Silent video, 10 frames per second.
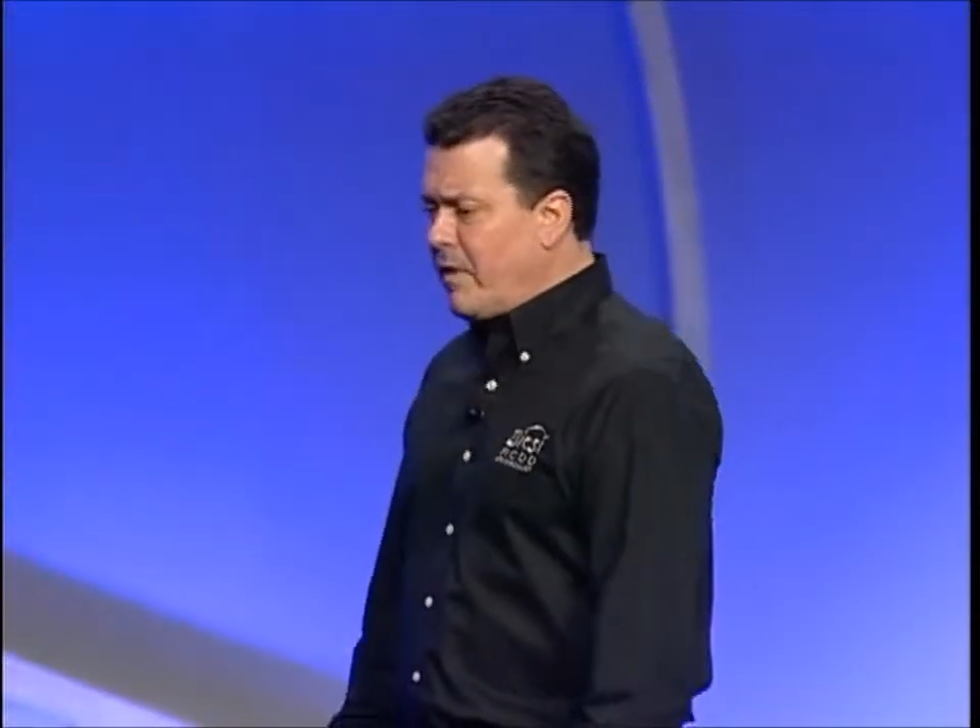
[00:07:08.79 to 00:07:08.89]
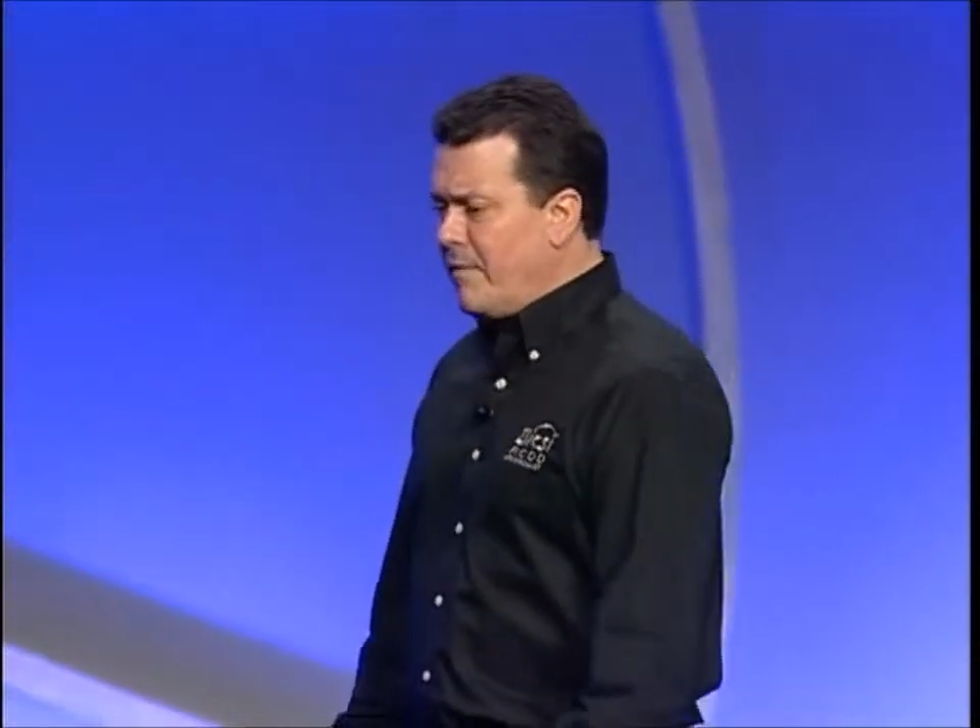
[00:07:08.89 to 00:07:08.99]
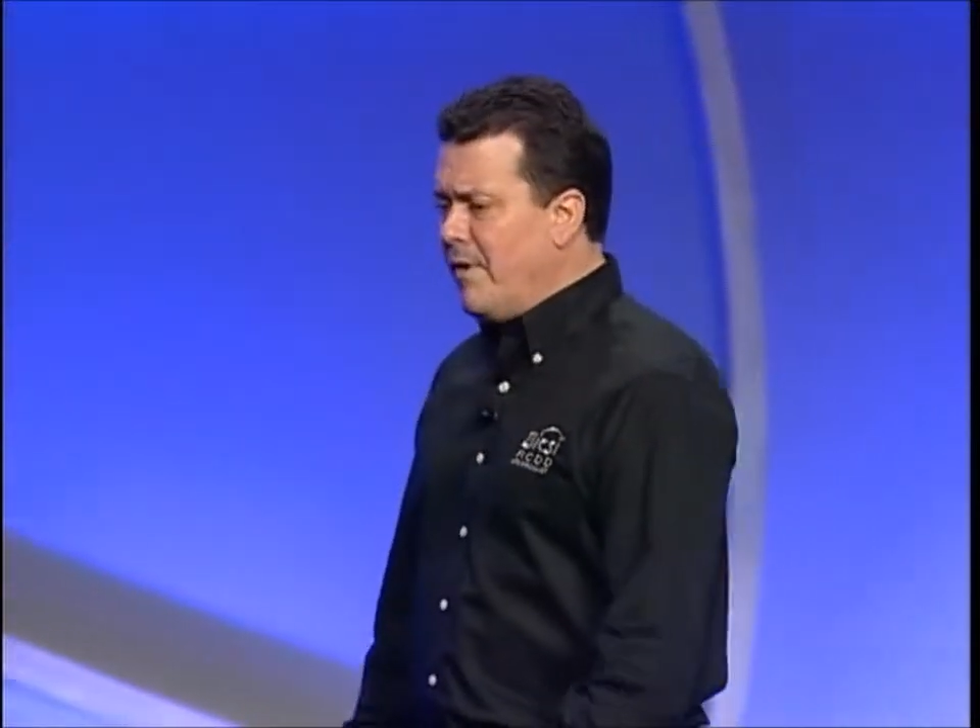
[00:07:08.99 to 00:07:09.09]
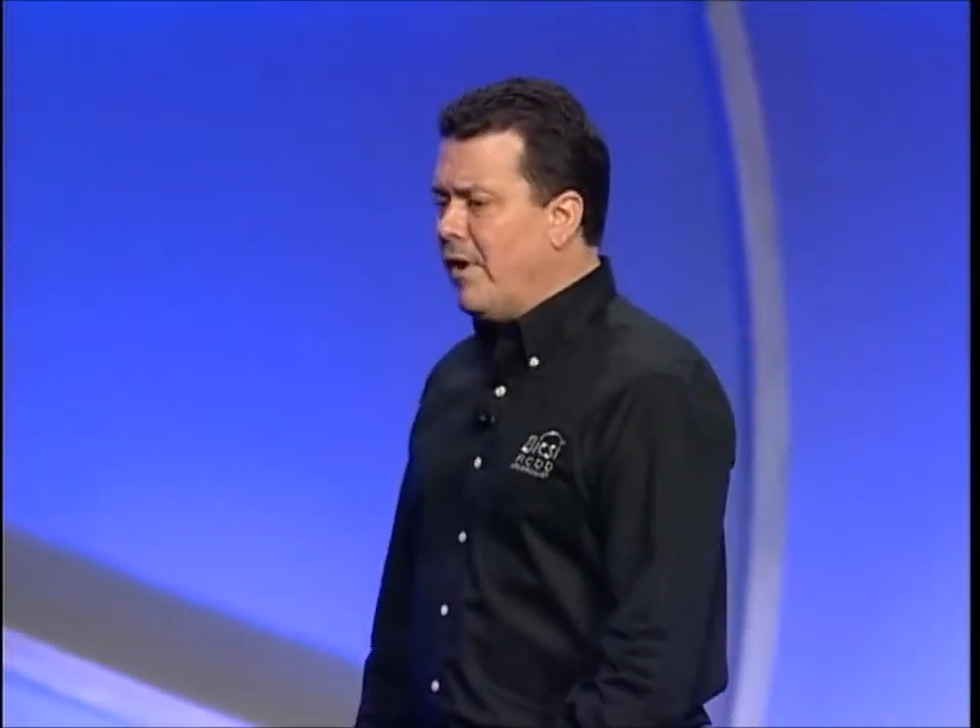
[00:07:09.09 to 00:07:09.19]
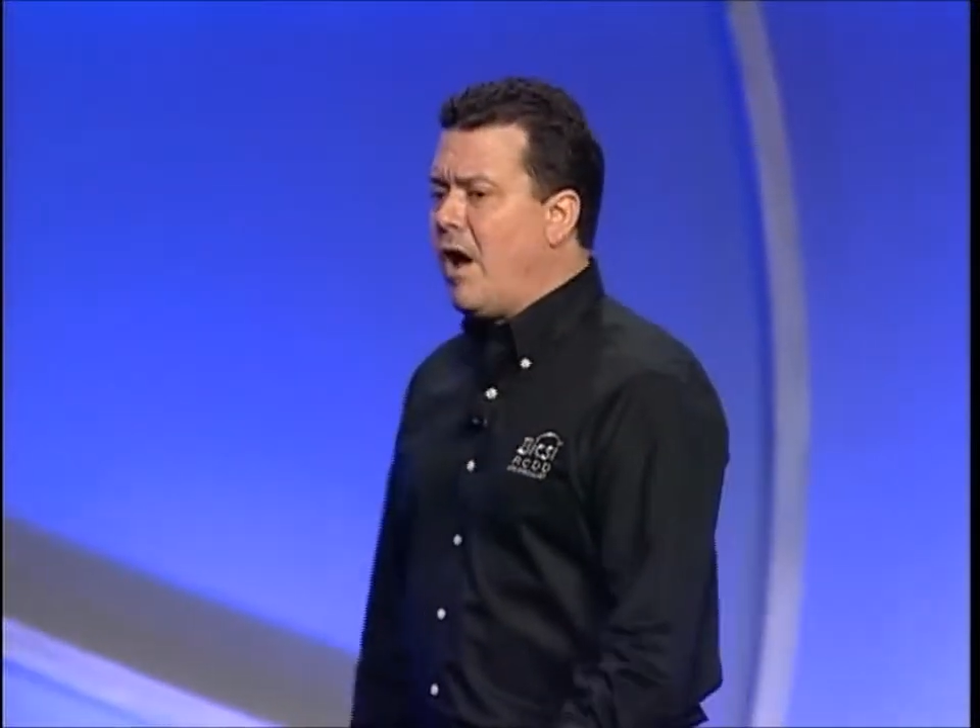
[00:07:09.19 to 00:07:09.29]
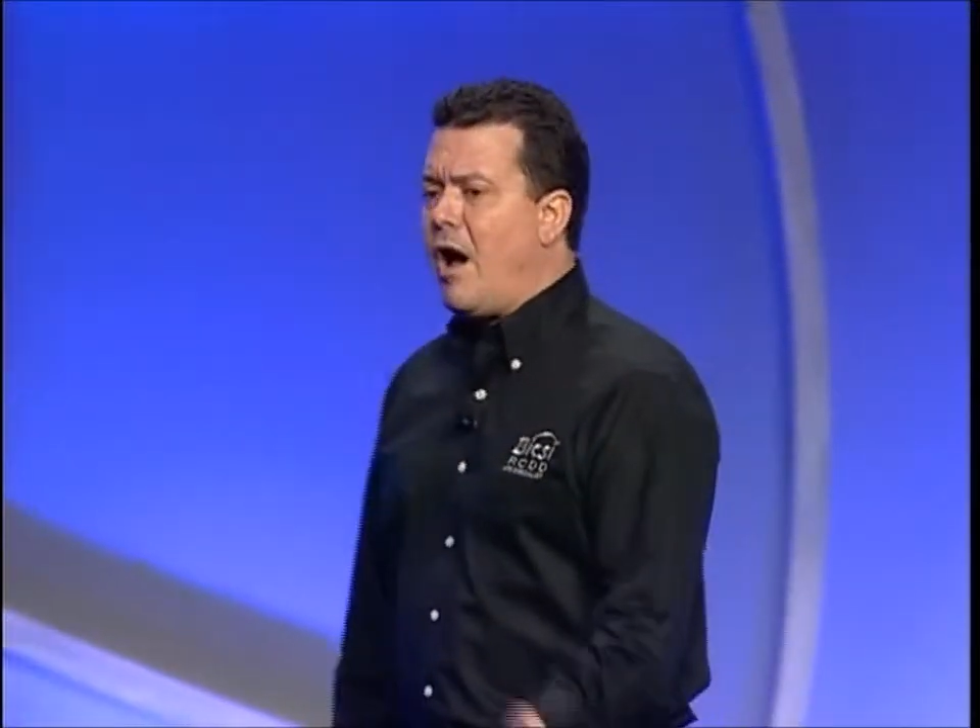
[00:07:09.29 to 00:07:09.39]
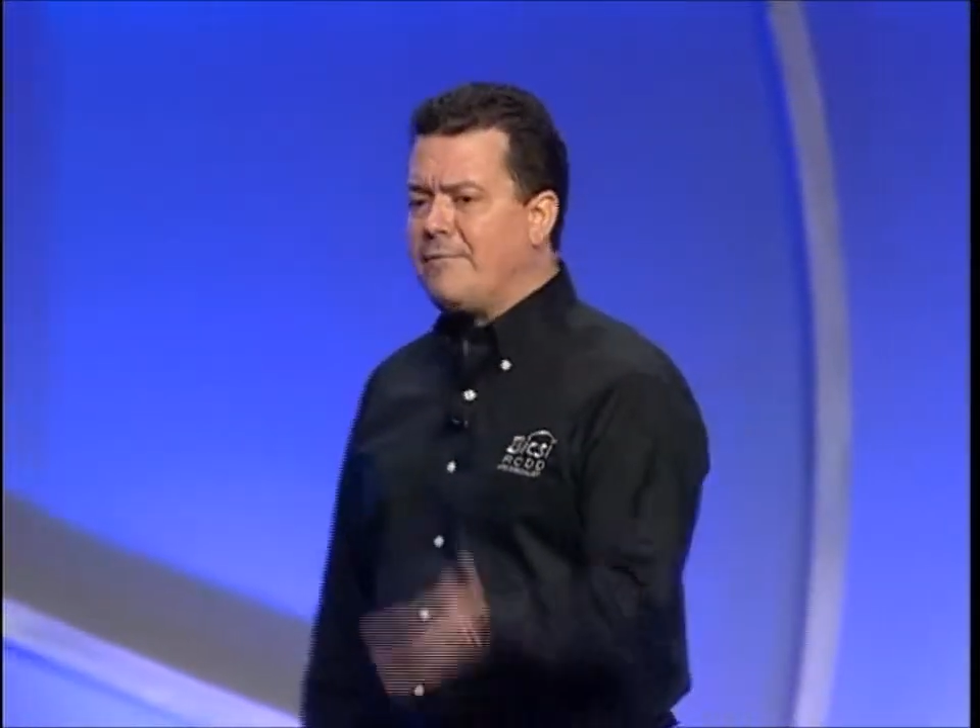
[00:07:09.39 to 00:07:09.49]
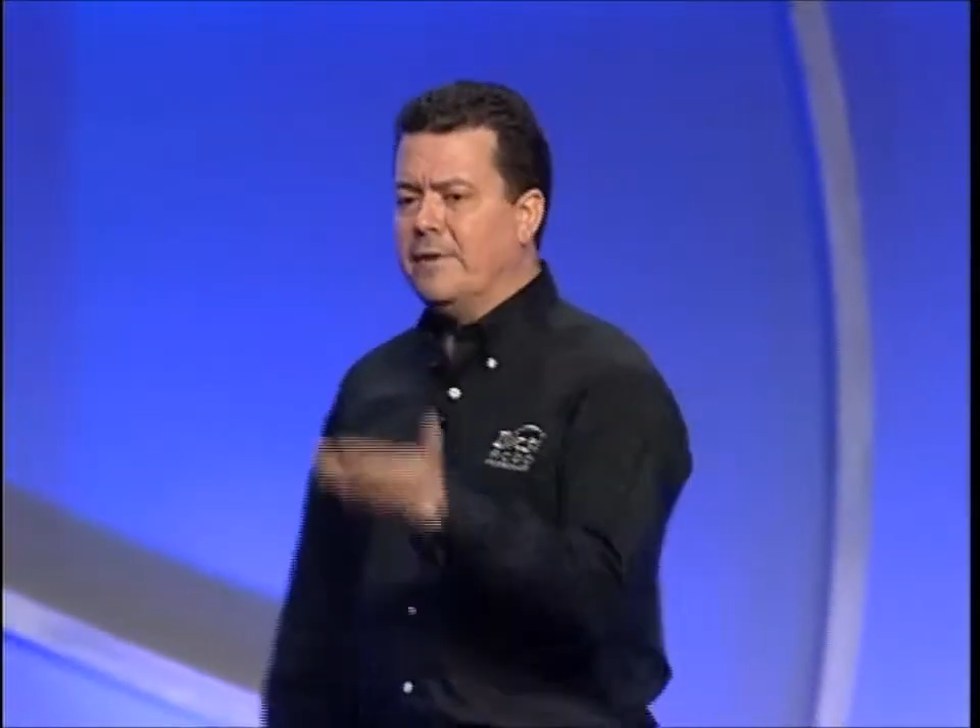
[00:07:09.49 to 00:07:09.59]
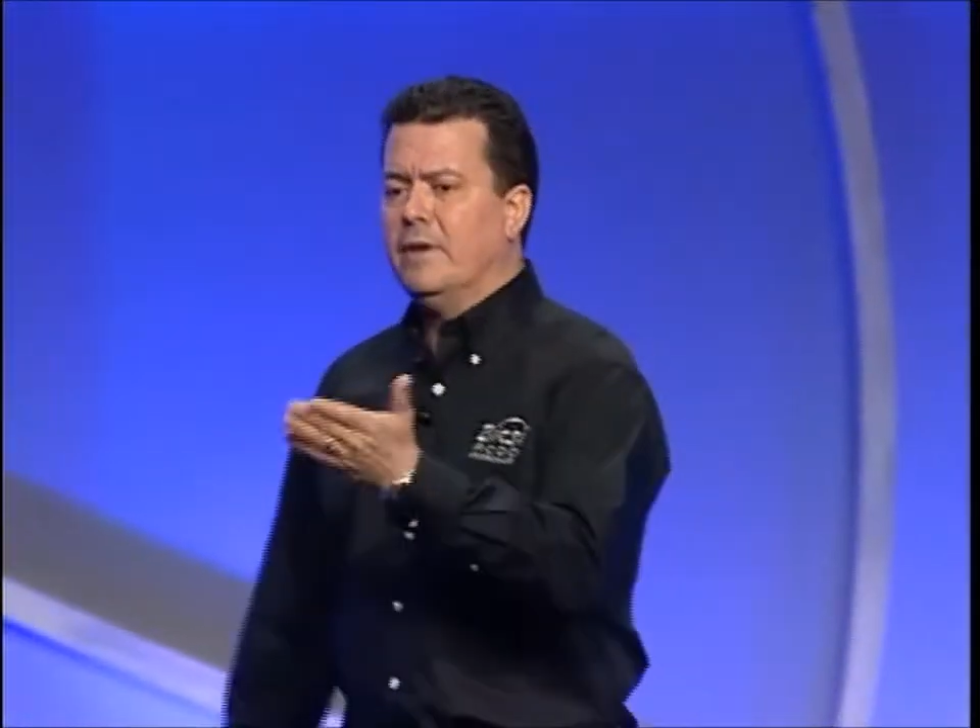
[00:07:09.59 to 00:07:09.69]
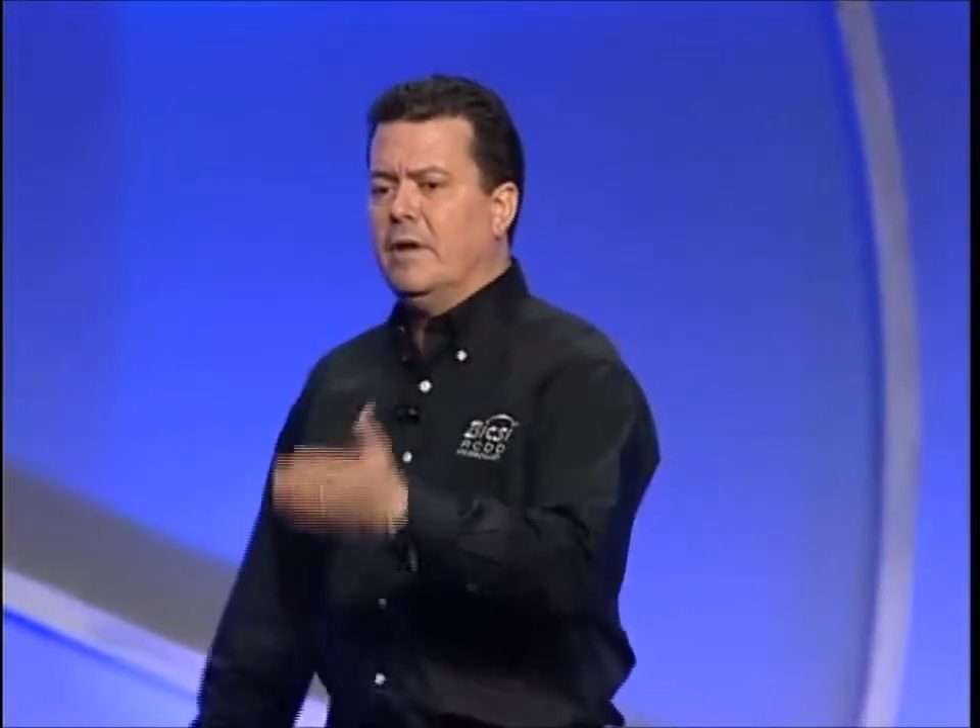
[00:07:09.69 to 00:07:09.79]
very
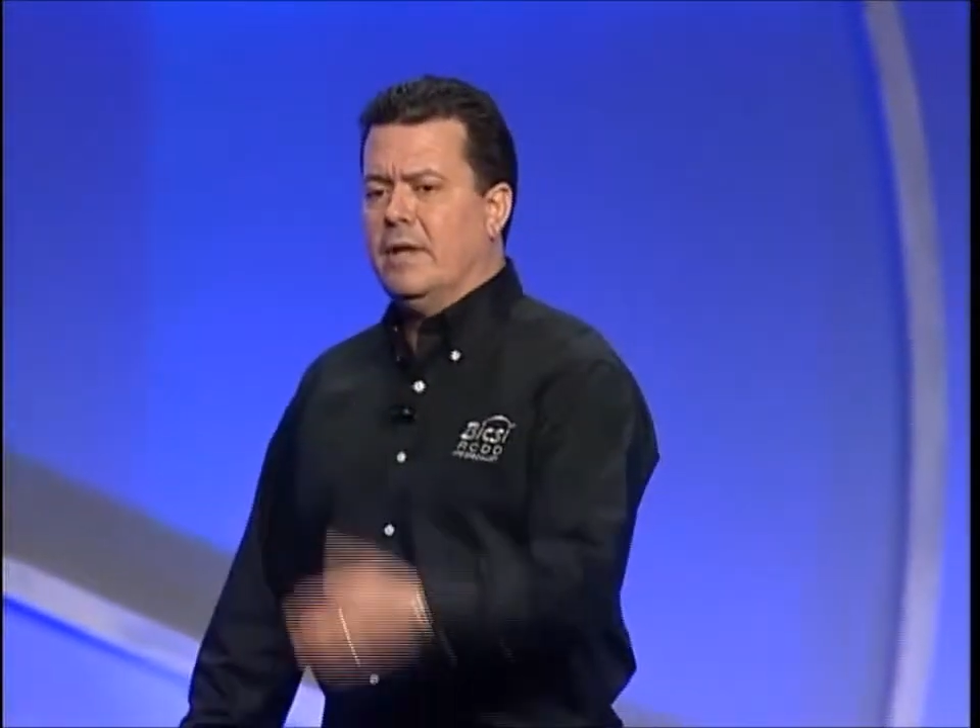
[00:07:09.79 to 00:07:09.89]
often